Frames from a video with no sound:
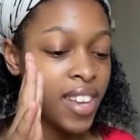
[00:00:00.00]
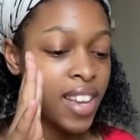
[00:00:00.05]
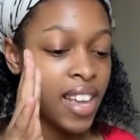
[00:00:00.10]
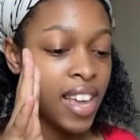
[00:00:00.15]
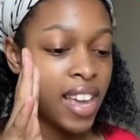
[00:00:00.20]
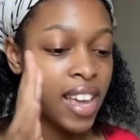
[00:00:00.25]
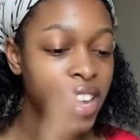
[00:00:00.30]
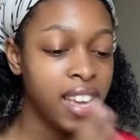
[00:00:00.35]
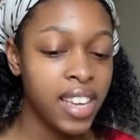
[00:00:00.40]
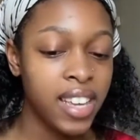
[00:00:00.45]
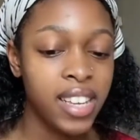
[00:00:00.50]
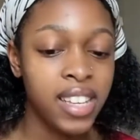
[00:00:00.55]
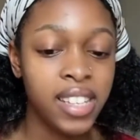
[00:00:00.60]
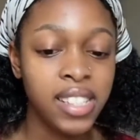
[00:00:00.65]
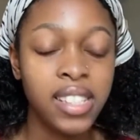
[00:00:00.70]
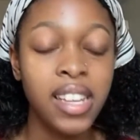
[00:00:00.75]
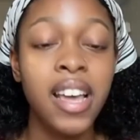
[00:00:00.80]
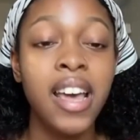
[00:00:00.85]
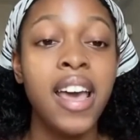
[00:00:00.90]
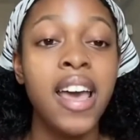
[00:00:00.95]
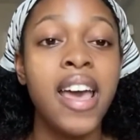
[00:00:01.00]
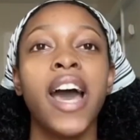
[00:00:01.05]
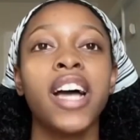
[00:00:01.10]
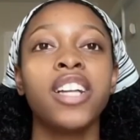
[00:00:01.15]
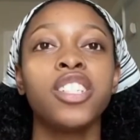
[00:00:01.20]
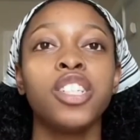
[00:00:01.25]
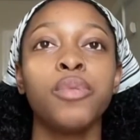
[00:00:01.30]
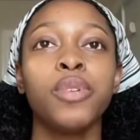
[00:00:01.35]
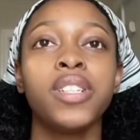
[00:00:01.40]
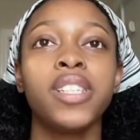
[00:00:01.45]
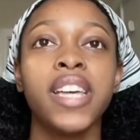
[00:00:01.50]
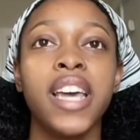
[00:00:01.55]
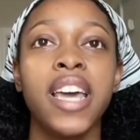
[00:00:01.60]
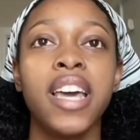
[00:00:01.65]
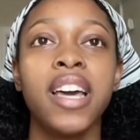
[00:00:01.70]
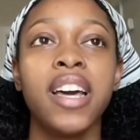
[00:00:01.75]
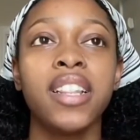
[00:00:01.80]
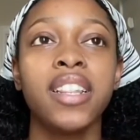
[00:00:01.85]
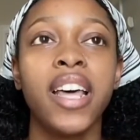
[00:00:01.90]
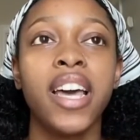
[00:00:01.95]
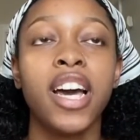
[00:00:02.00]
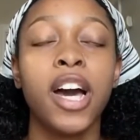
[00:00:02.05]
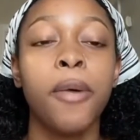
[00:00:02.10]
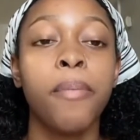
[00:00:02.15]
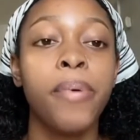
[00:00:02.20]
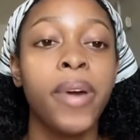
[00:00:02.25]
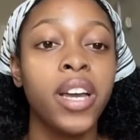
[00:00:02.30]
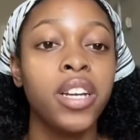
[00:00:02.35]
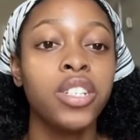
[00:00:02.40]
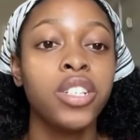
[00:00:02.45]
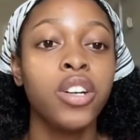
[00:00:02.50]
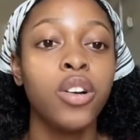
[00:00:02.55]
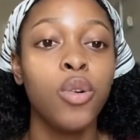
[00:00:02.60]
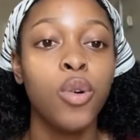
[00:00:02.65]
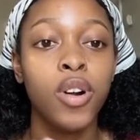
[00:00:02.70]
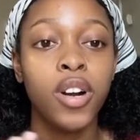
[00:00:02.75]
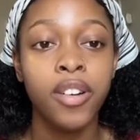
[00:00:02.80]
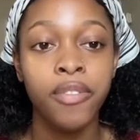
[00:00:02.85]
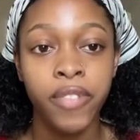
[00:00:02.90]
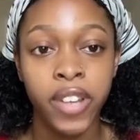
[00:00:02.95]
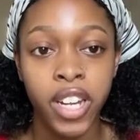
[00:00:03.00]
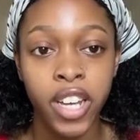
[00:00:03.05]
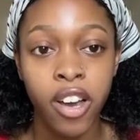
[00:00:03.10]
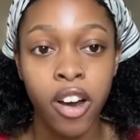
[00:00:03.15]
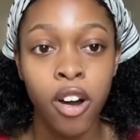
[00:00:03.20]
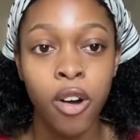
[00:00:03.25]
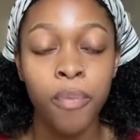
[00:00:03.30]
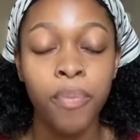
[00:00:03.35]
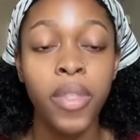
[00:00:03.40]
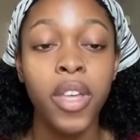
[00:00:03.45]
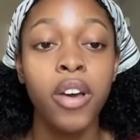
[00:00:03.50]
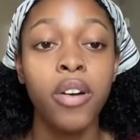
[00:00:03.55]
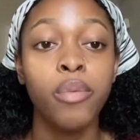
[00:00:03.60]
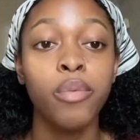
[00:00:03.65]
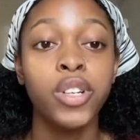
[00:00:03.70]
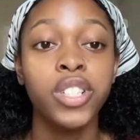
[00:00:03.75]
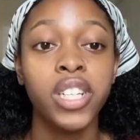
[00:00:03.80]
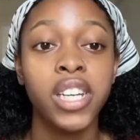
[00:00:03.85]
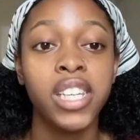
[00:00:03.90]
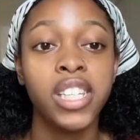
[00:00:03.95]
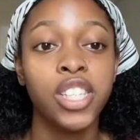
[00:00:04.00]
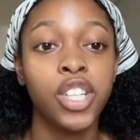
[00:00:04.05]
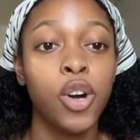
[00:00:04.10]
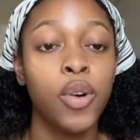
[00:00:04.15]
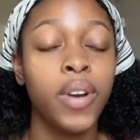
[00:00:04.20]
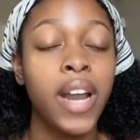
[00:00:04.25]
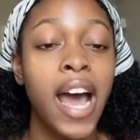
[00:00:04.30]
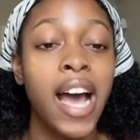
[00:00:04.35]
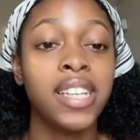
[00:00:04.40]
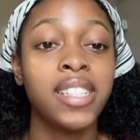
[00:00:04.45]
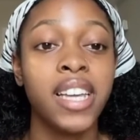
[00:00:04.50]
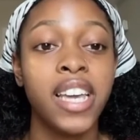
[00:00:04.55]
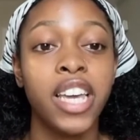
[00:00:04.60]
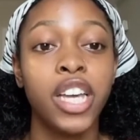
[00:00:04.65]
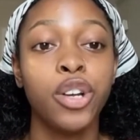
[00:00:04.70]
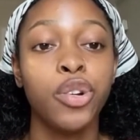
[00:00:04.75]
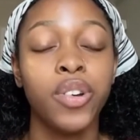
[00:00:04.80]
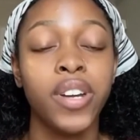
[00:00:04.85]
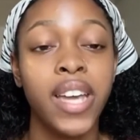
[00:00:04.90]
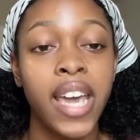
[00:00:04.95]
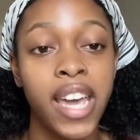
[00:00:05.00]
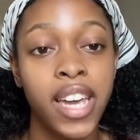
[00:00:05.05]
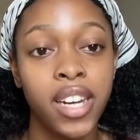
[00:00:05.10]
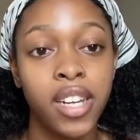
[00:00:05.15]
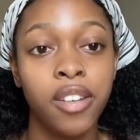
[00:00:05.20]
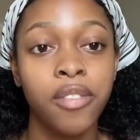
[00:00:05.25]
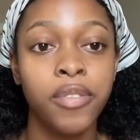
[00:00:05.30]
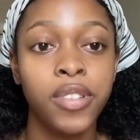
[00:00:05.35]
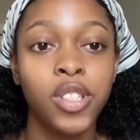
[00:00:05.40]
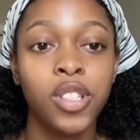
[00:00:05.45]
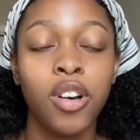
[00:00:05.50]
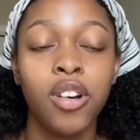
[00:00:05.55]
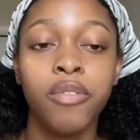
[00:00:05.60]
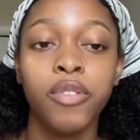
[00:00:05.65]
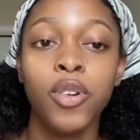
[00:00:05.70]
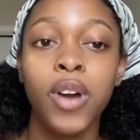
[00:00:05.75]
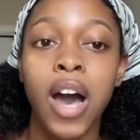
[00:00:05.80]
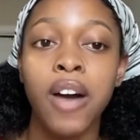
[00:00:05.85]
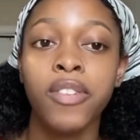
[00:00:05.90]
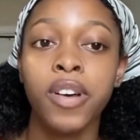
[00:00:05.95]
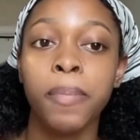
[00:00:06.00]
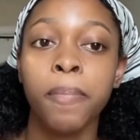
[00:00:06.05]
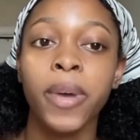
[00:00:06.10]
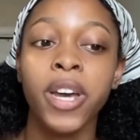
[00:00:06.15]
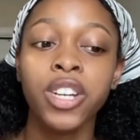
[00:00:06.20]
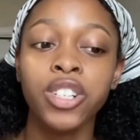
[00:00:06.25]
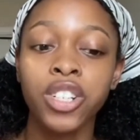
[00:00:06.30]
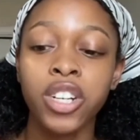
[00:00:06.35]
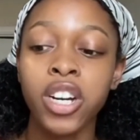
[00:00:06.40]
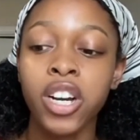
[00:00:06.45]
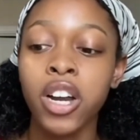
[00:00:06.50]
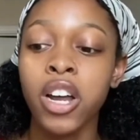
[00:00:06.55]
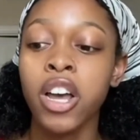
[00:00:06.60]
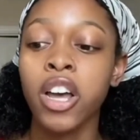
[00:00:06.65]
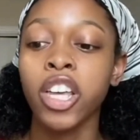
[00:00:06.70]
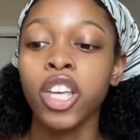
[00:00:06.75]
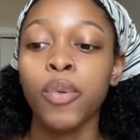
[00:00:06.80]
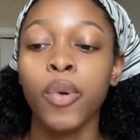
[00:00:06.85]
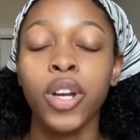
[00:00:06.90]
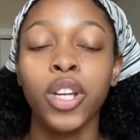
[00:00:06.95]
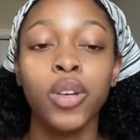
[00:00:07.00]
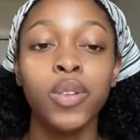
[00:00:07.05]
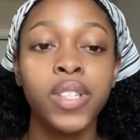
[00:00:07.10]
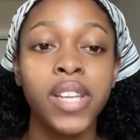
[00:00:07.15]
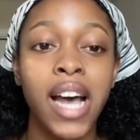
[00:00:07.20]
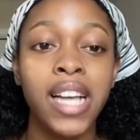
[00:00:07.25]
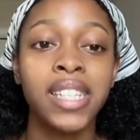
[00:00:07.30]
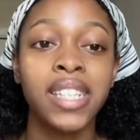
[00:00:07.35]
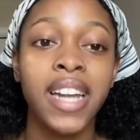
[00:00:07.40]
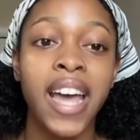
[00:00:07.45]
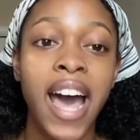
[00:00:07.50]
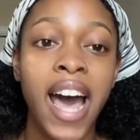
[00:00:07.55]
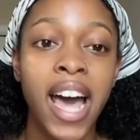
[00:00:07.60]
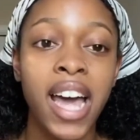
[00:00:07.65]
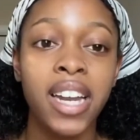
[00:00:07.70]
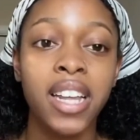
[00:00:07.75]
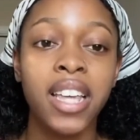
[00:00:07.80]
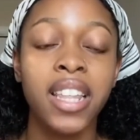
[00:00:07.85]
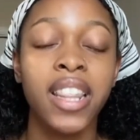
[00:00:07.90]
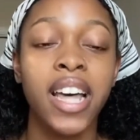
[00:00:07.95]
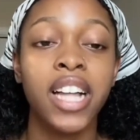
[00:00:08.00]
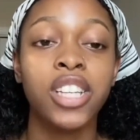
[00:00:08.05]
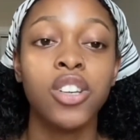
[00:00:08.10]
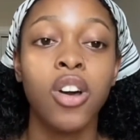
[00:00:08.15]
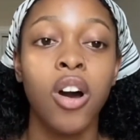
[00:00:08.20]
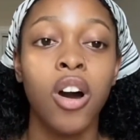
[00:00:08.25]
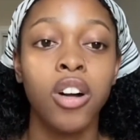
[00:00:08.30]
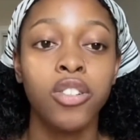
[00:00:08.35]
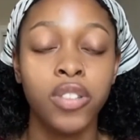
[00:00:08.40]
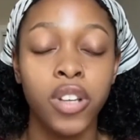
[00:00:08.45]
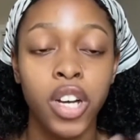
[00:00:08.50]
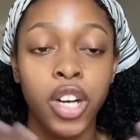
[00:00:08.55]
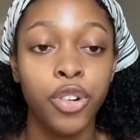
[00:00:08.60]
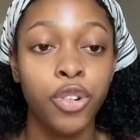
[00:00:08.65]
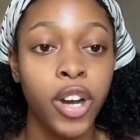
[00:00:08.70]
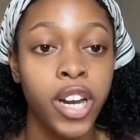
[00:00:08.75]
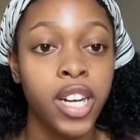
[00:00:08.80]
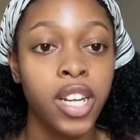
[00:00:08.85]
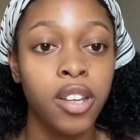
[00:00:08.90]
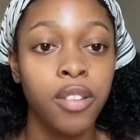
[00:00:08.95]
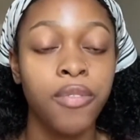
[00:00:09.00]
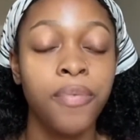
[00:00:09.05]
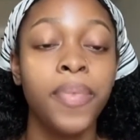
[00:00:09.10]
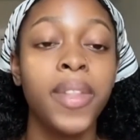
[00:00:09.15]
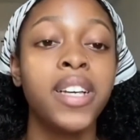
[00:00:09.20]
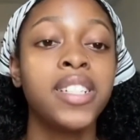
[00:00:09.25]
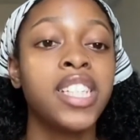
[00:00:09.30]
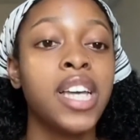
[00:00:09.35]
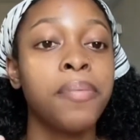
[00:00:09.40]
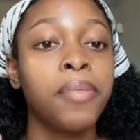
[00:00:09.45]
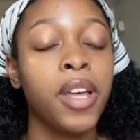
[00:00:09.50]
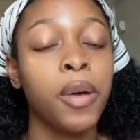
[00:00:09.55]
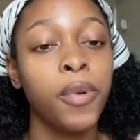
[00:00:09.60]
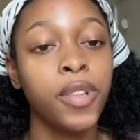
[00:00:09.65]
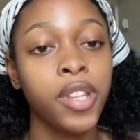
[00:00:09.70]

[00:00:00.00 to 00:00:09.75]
is as you would take like a picture or a video, which is known as a creative. So if you have a picture, you want to use it as an ad, that's called a creative. Same thing with the